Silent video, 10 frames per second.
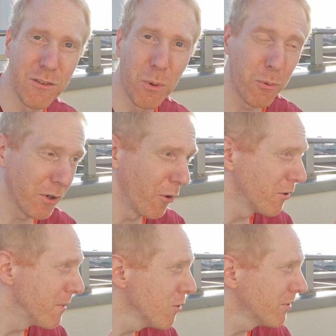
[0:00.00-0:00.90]
is what we're going
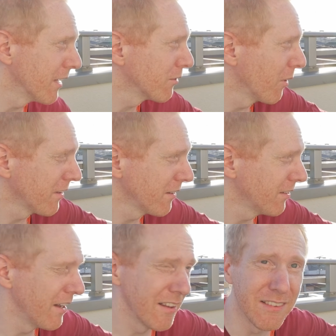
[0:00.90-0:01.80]
to be using. So as I
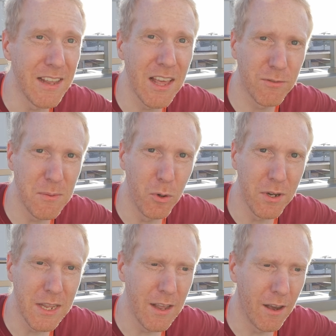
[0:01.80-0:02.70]
said, it's the SV
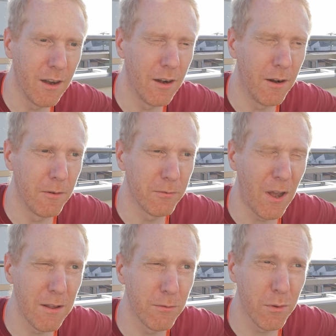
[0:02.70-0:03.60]
Boni
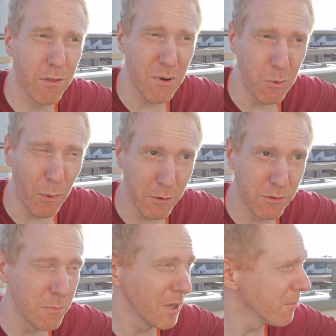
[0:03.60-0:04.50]
503
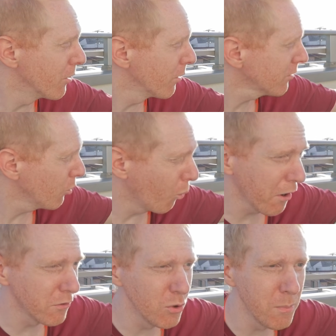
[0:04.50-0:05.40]
102 millimeters. So
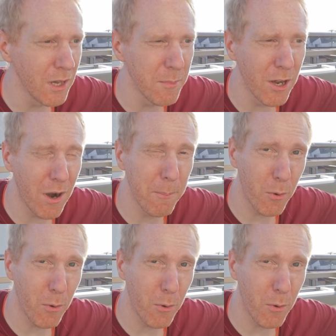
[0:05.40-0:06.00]
102 millimeter